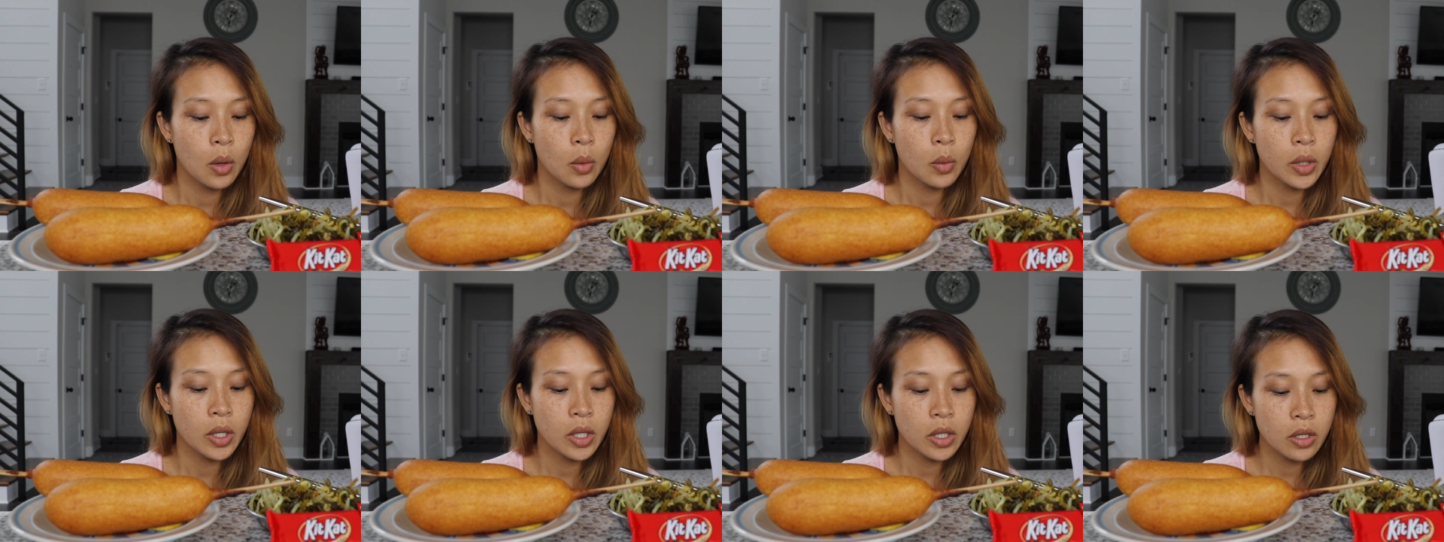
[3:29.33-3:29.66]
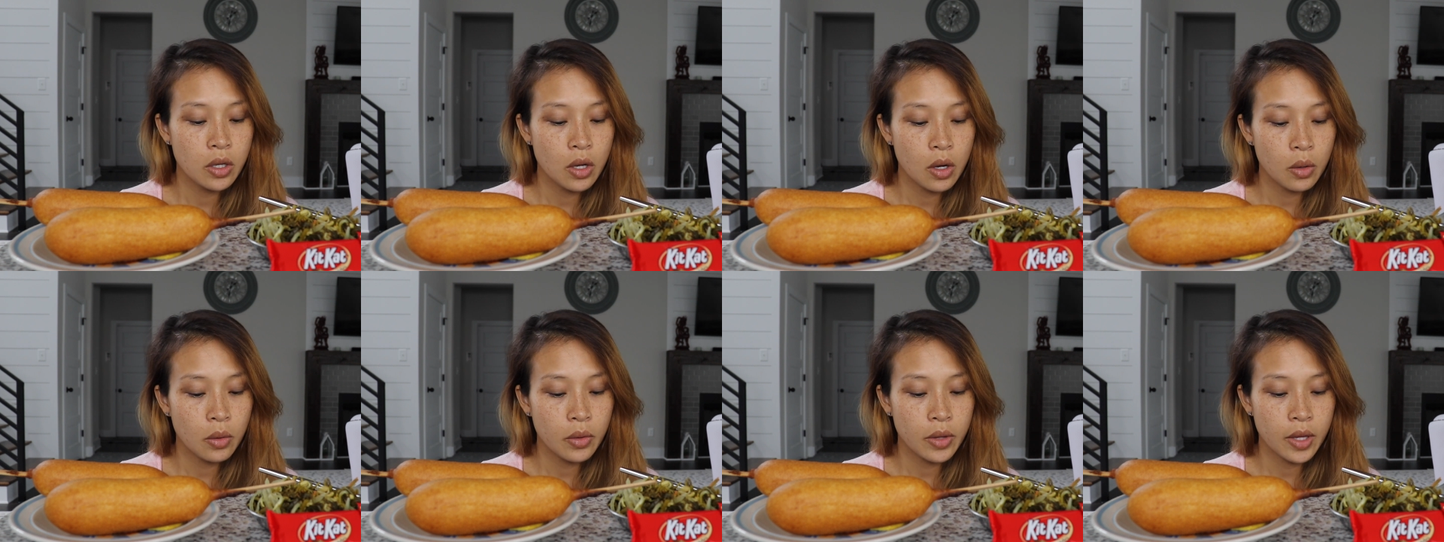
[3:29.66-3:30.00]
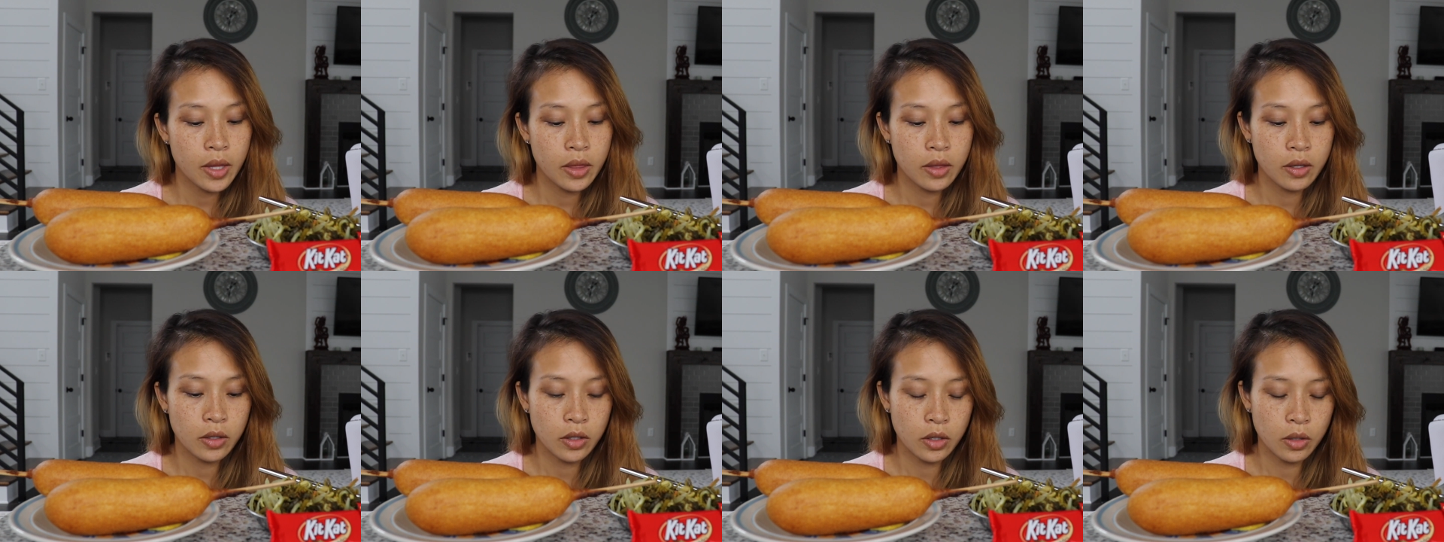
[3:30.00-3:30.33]
We know
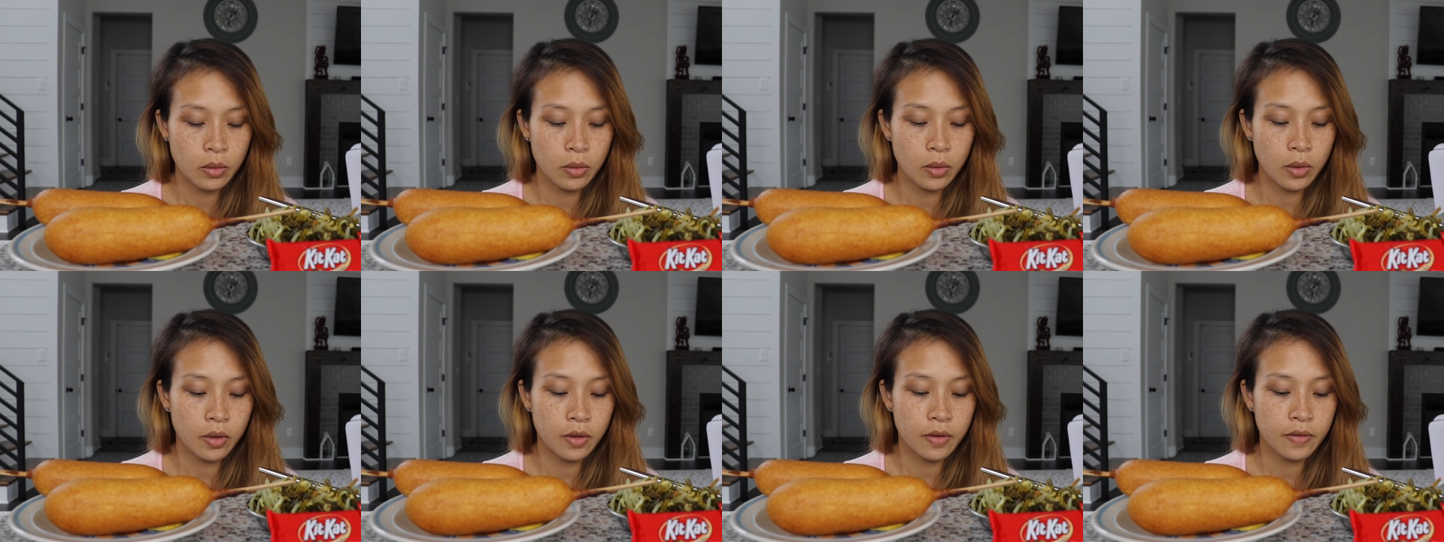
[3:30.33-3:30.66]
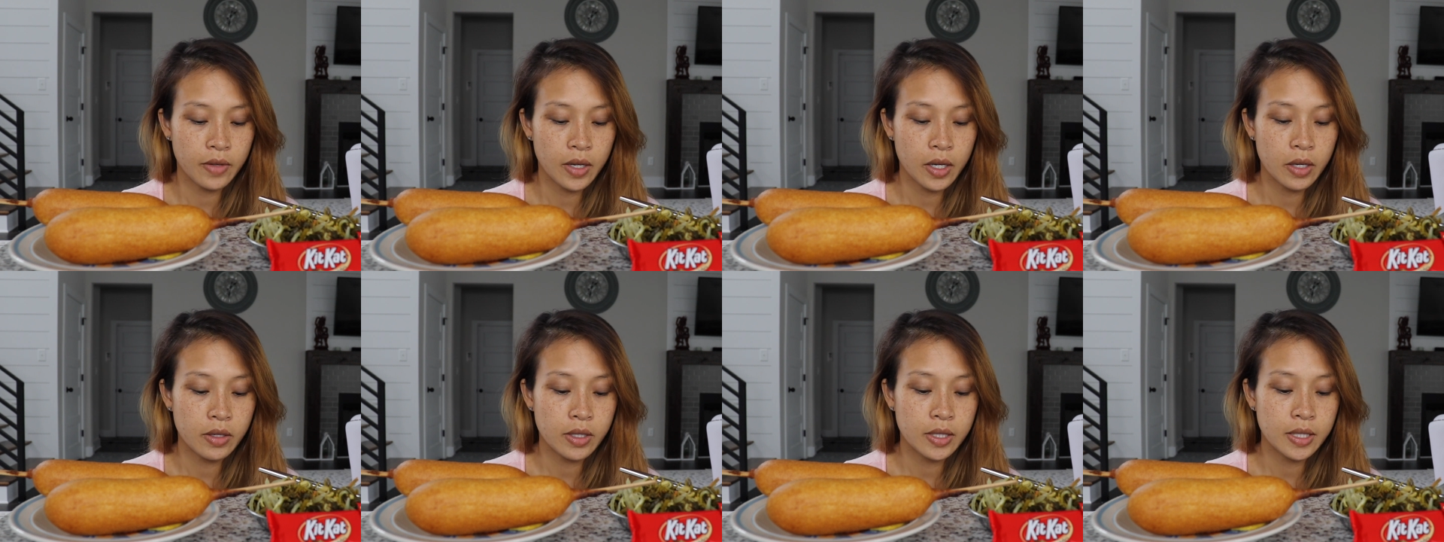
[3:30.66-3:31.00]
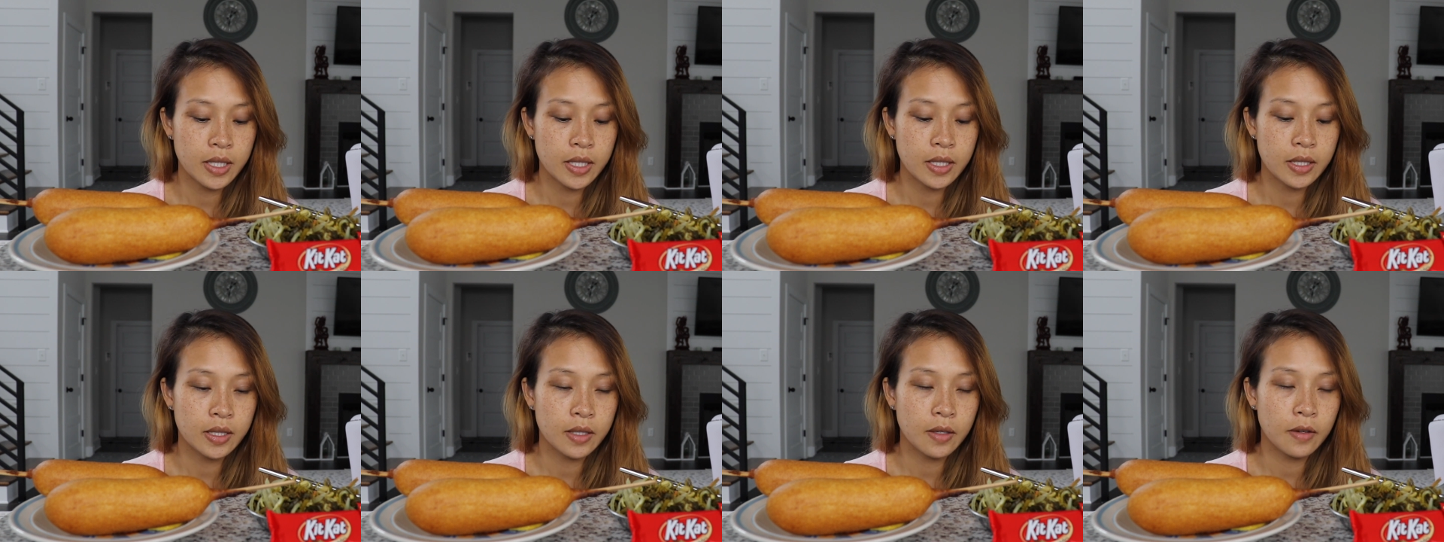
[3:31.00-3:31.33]
that the
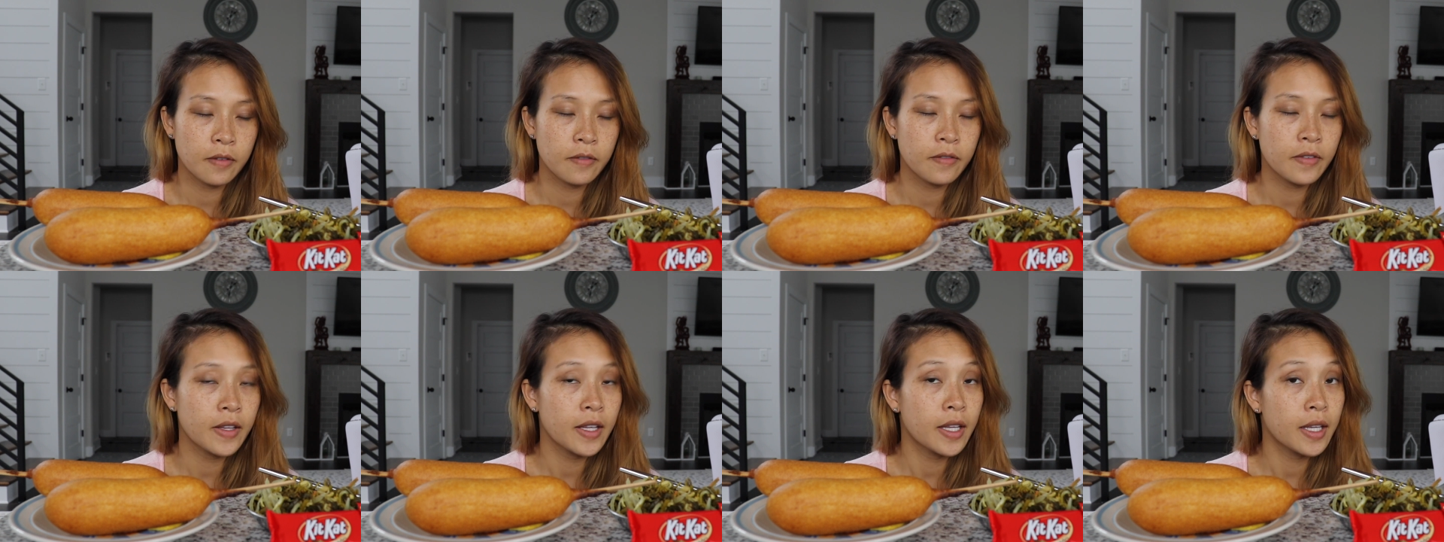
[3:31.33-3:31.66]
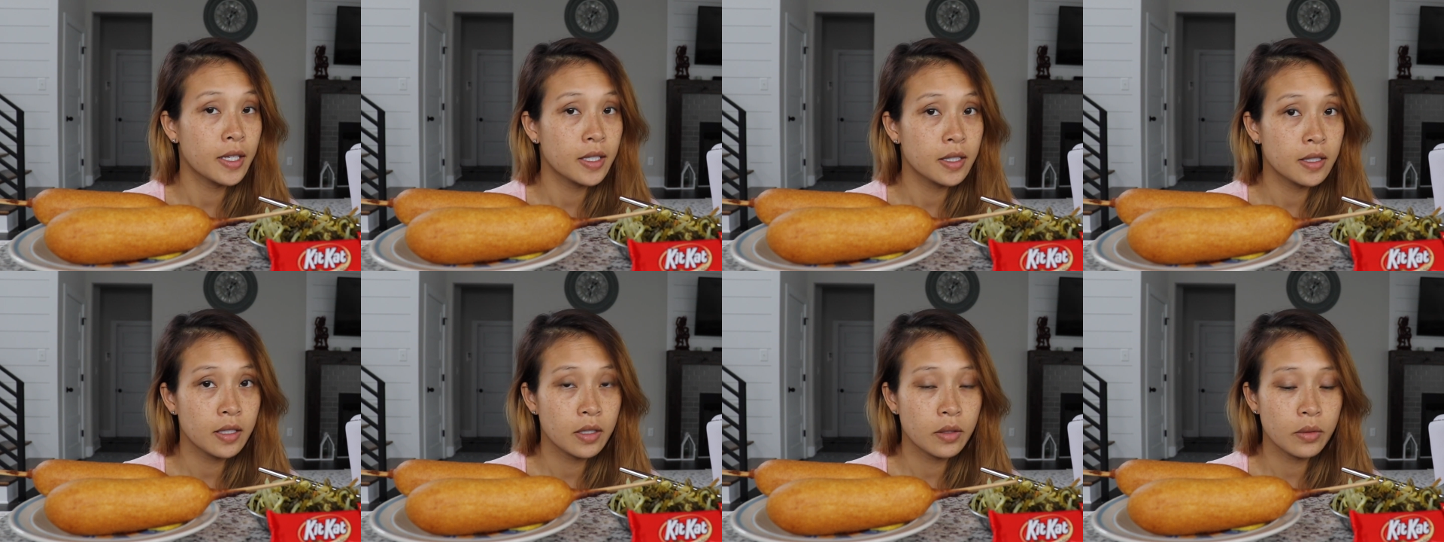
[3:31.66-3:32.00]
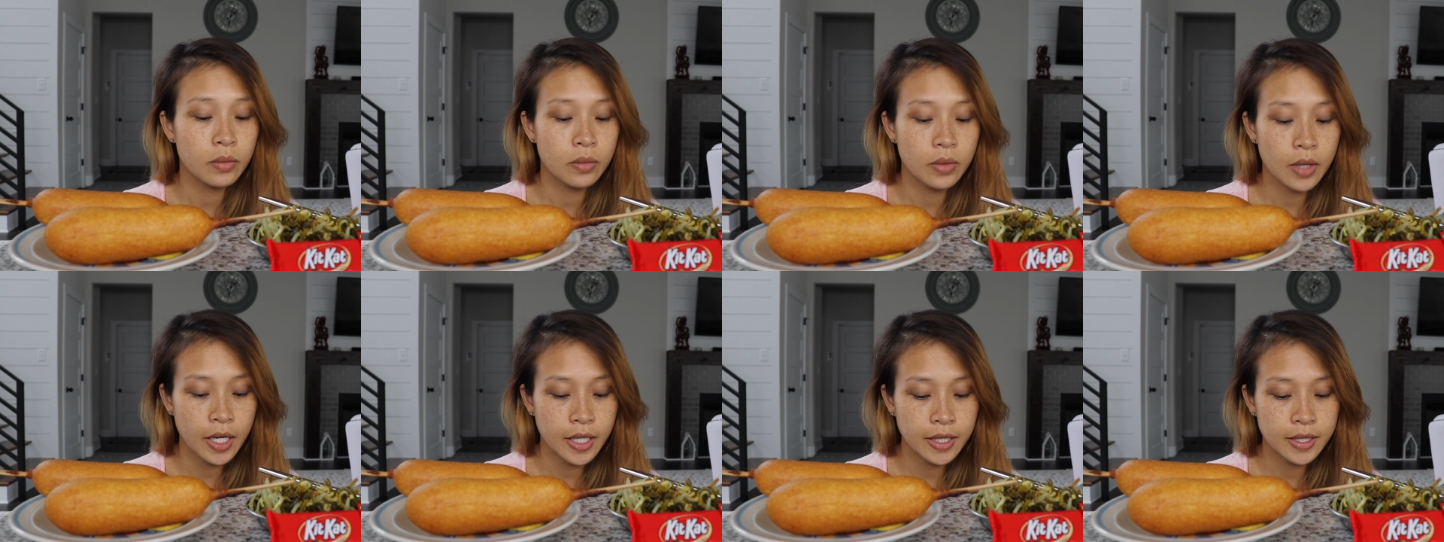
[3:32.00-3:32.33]
coronavirus itself isn't
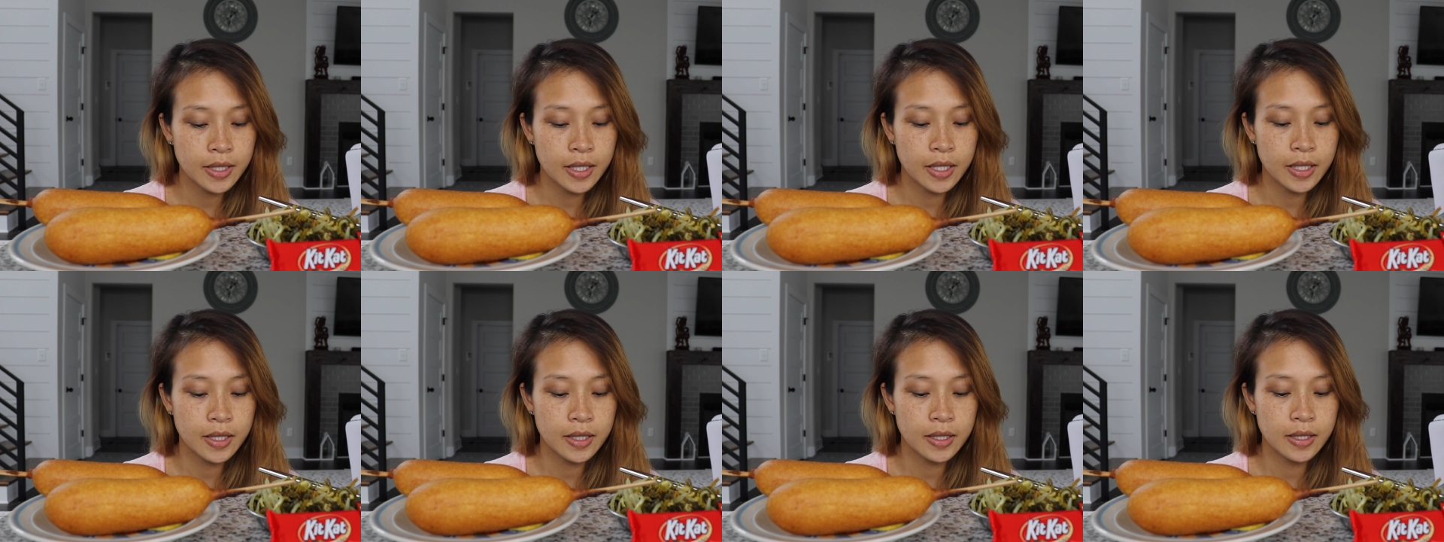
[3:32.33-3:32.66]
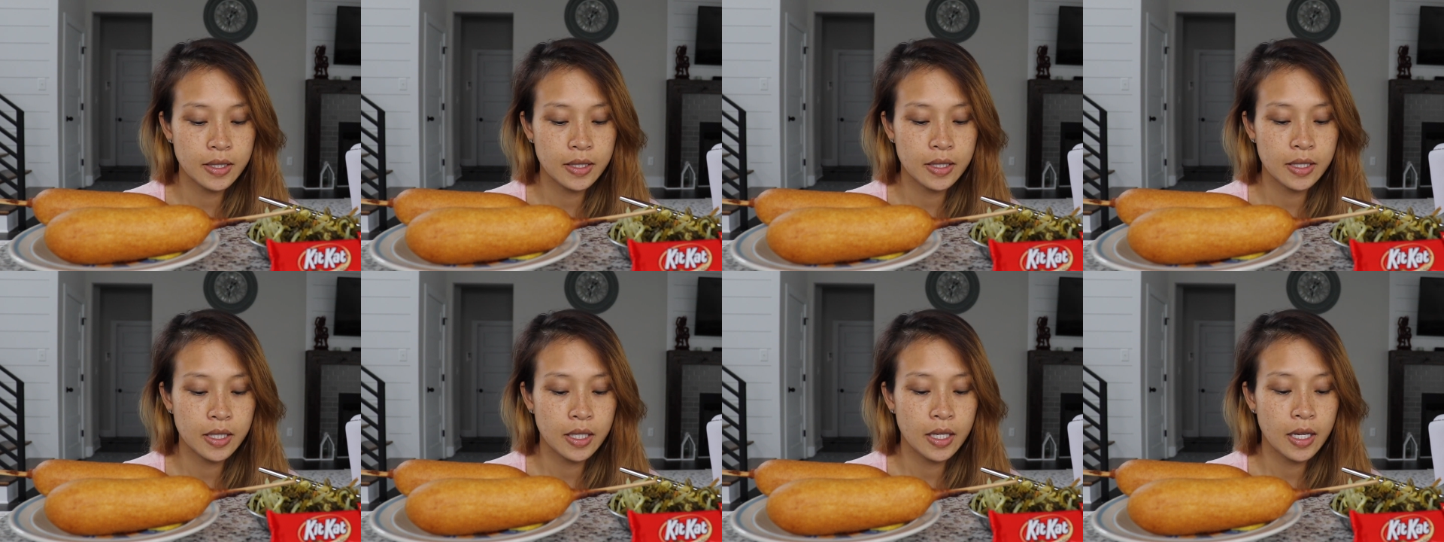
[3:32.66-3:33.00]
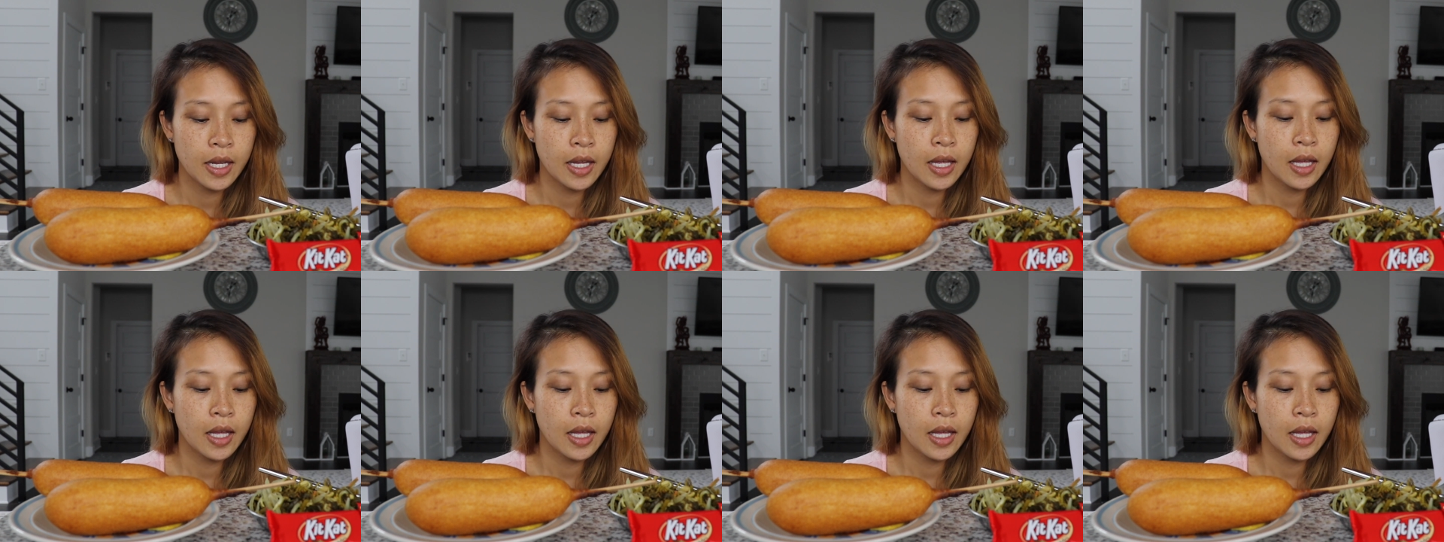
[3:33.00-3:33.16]
racist.